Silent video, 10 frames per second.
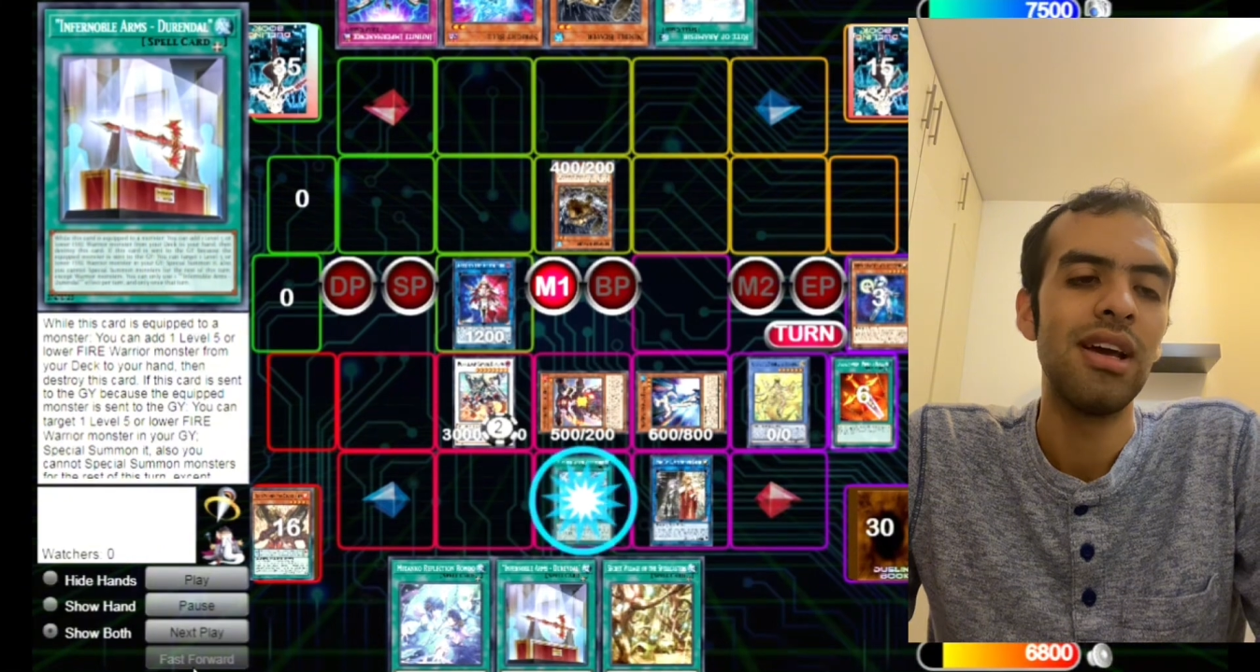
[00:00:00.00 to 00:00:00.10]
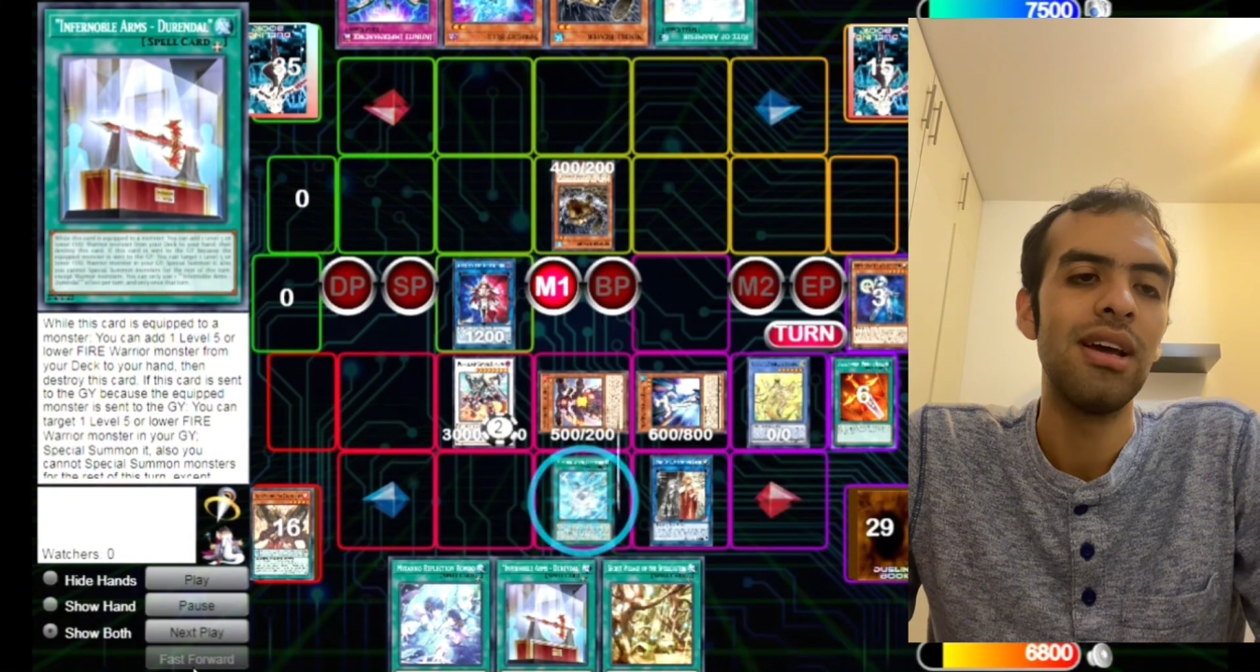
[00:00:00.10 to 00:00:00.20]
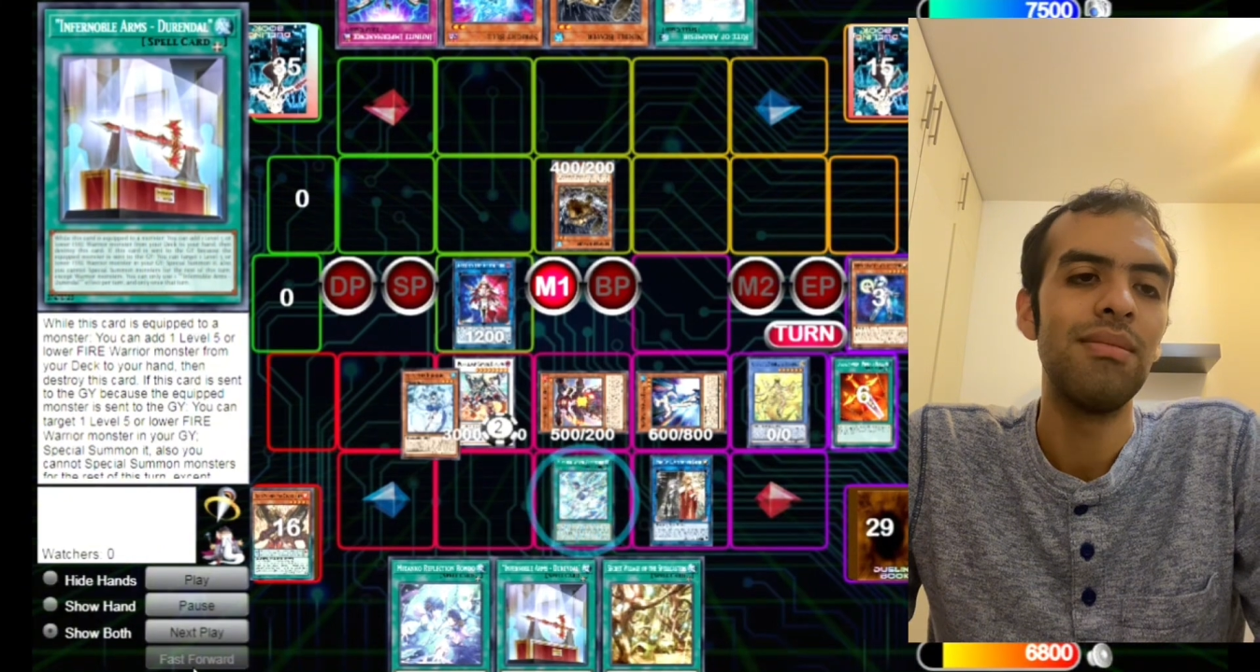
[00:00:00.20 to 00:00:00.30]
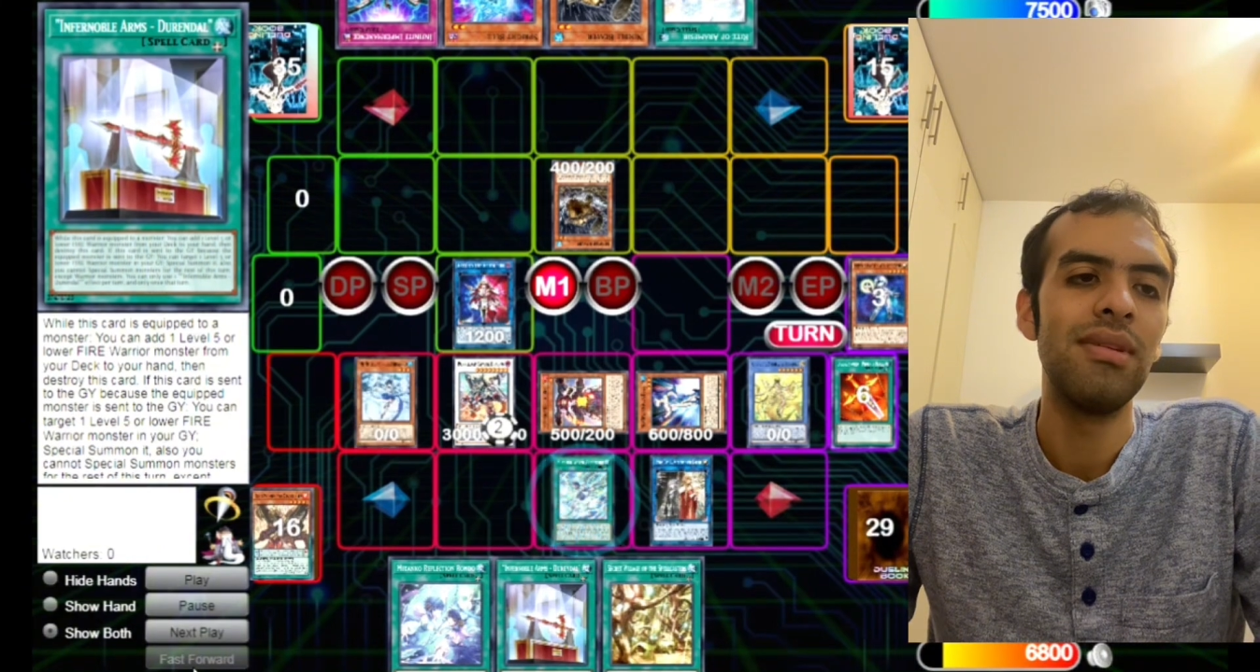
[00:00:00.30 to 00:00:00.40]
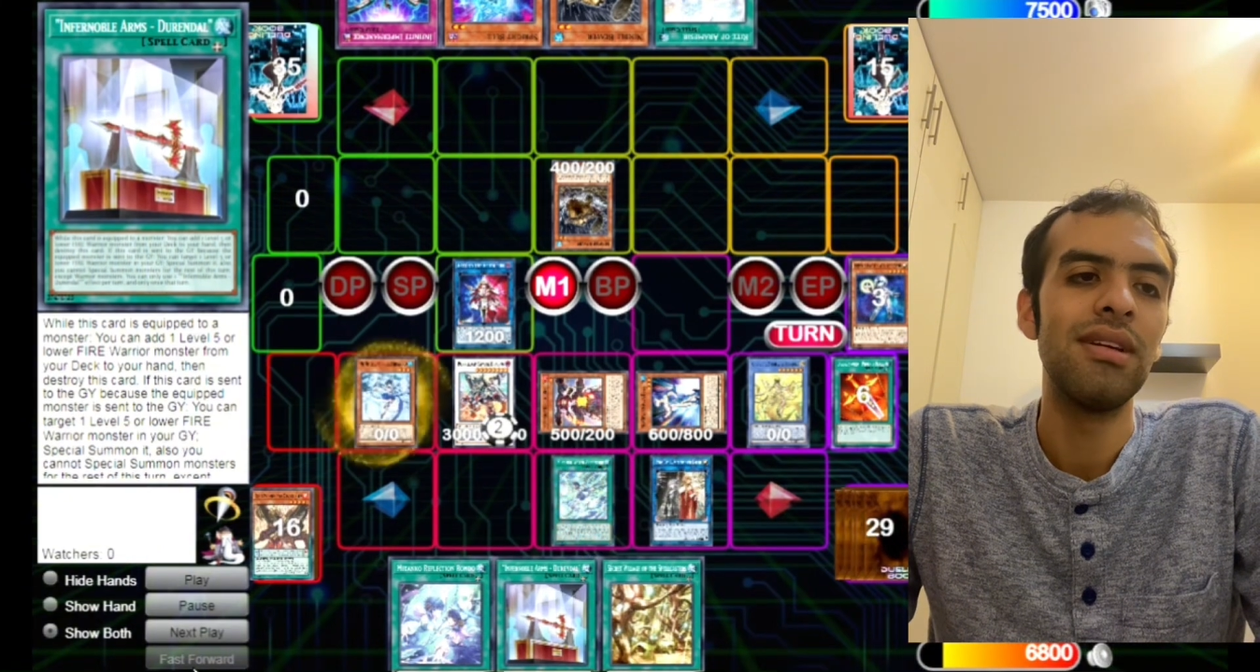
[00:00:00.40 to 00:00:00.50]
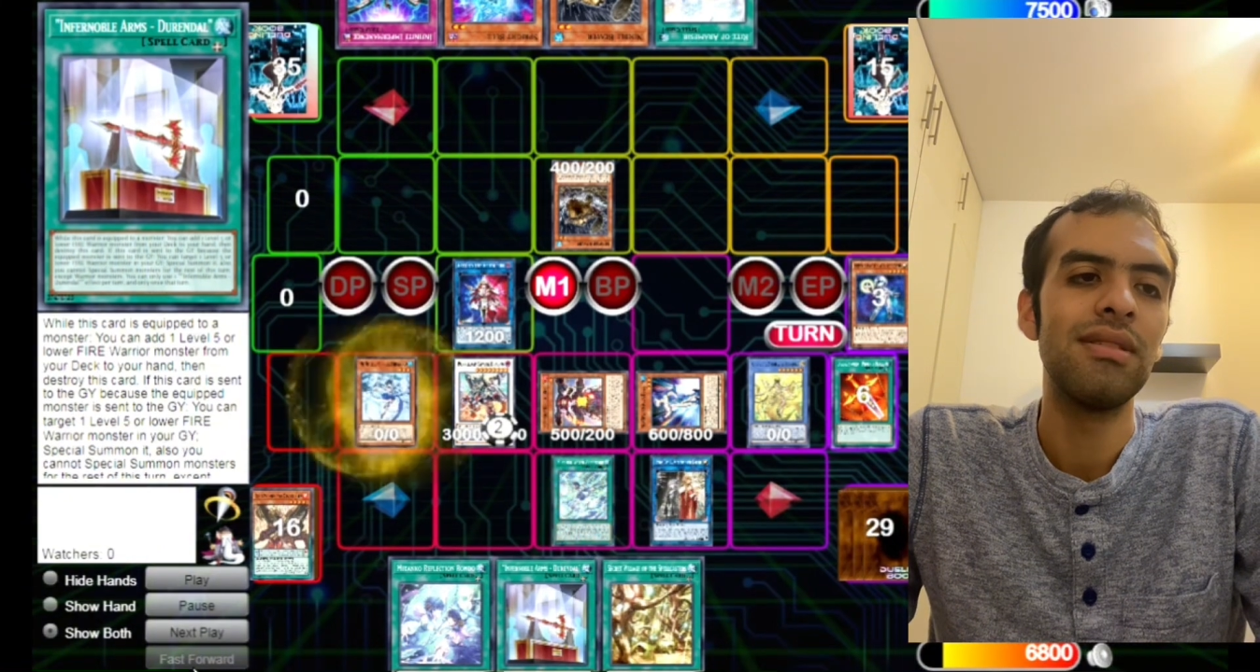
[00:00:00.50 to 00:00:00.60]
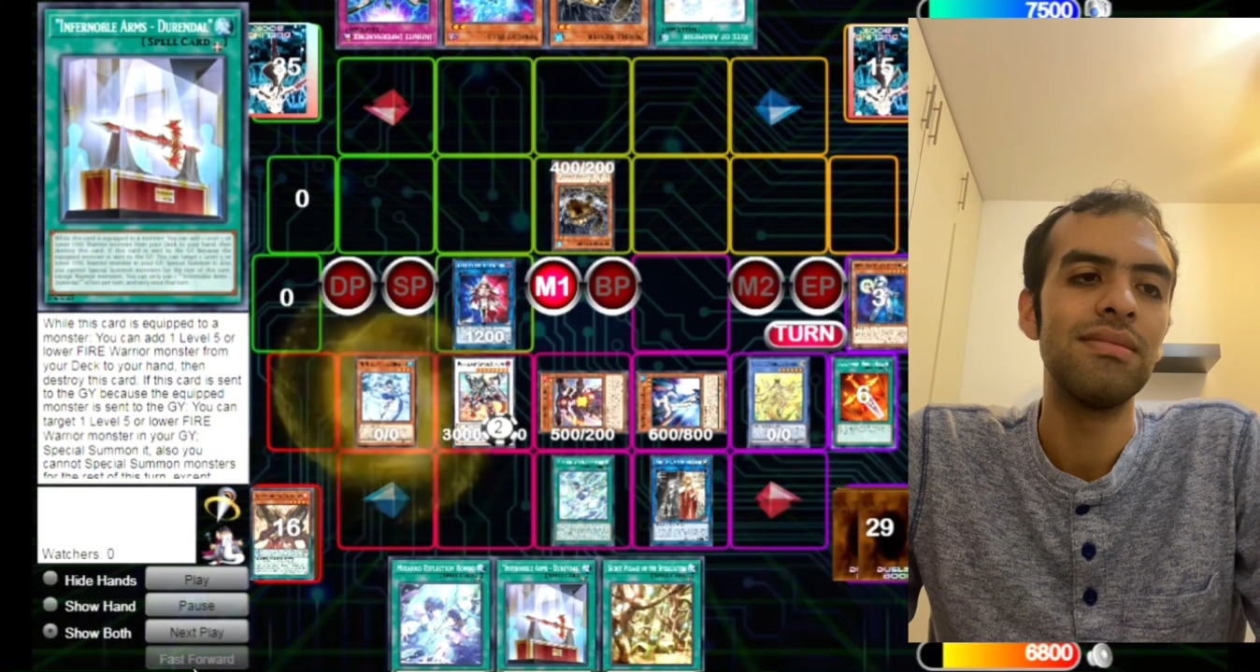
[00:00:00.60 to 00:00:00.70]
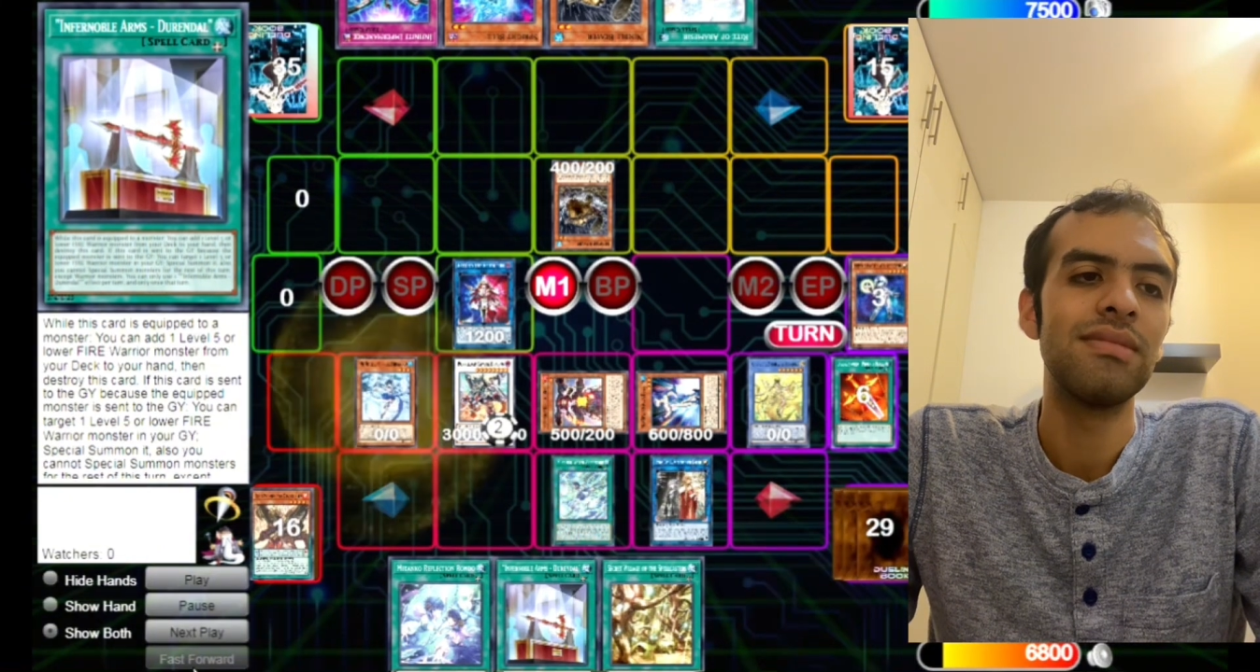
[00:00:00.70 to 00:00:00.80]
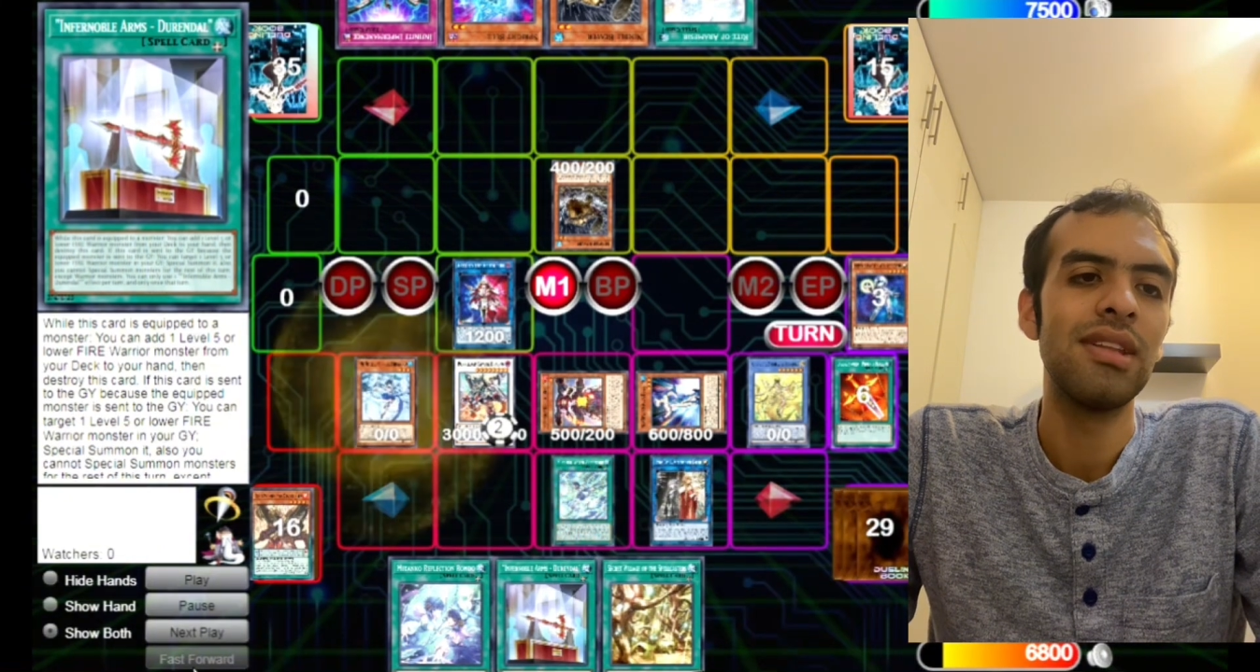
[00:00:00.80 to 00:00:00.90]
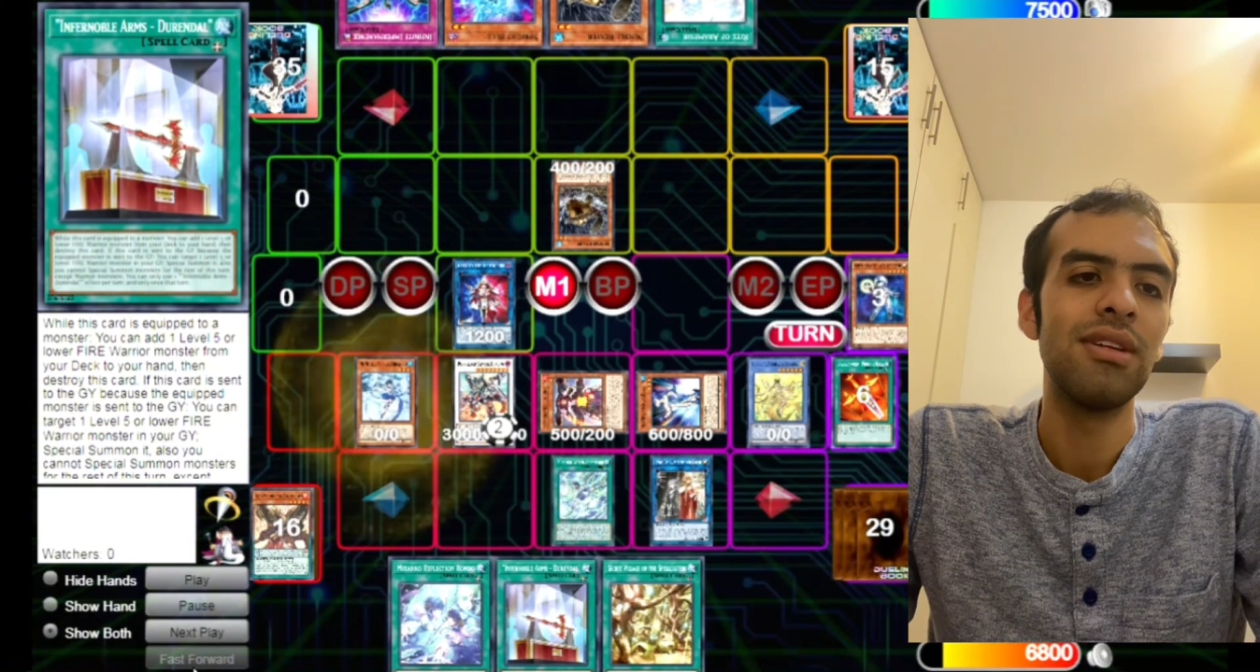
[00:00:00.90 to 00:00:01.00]

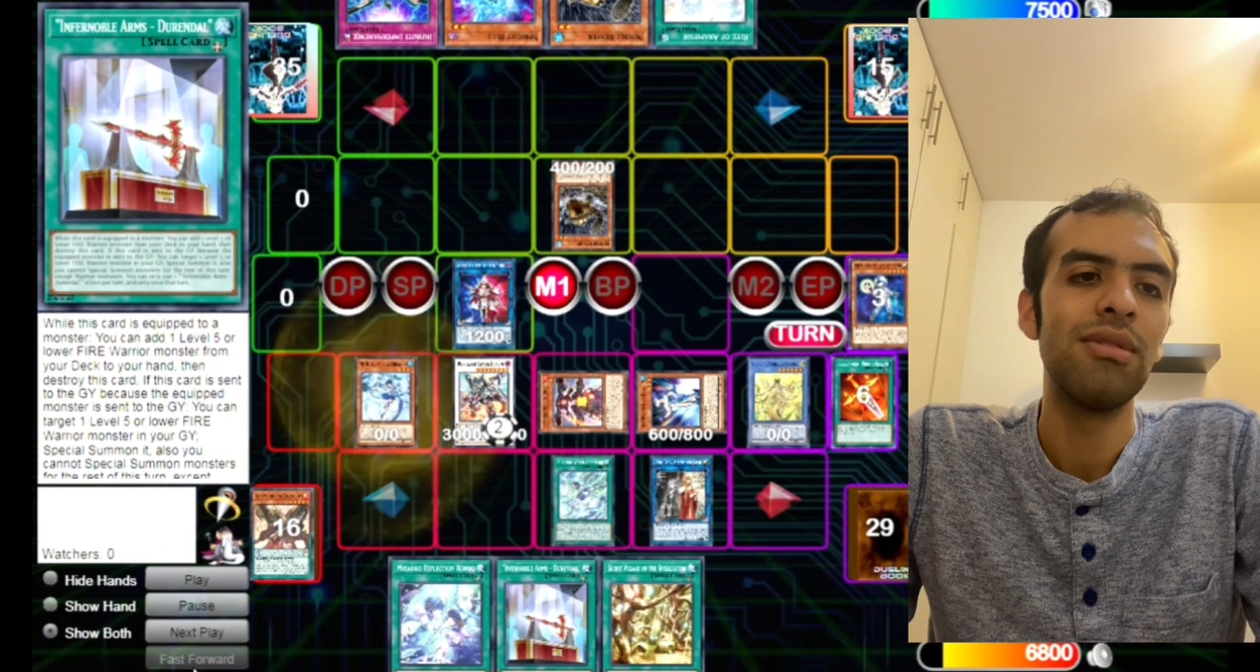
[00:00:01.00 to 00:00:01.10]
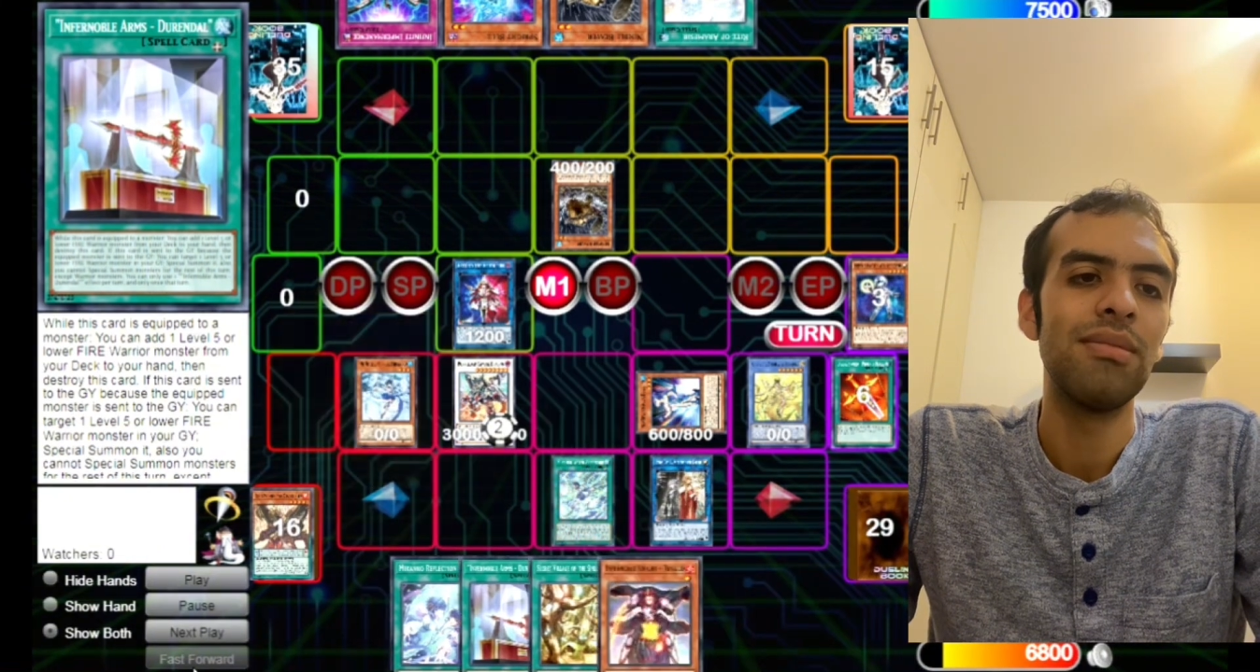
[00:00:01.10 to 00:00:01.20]
then we